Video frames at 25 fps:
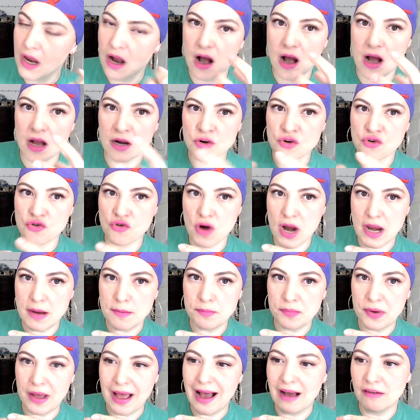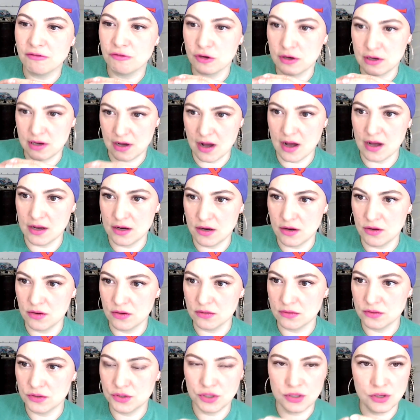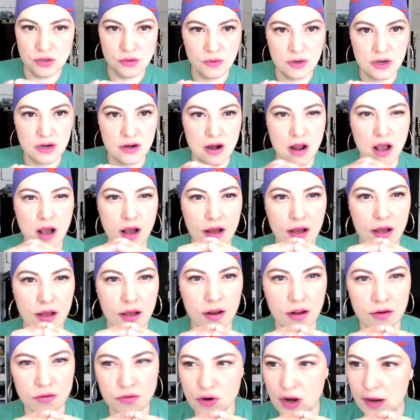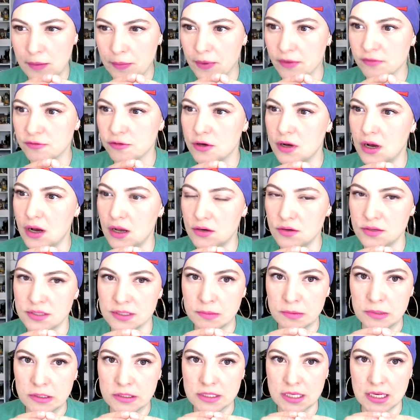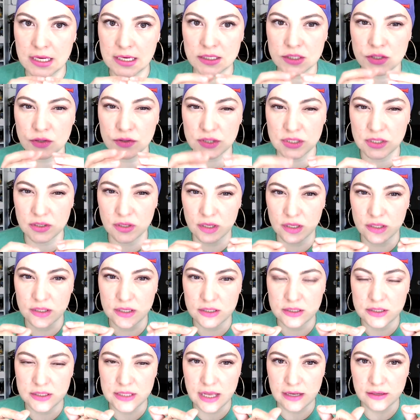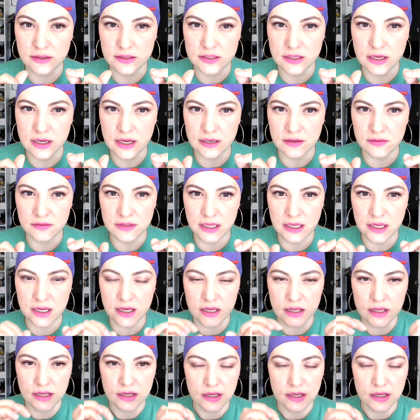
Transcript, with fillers: unripe avocado. Do you know what an unripe avocado smells like? So it's that kind of like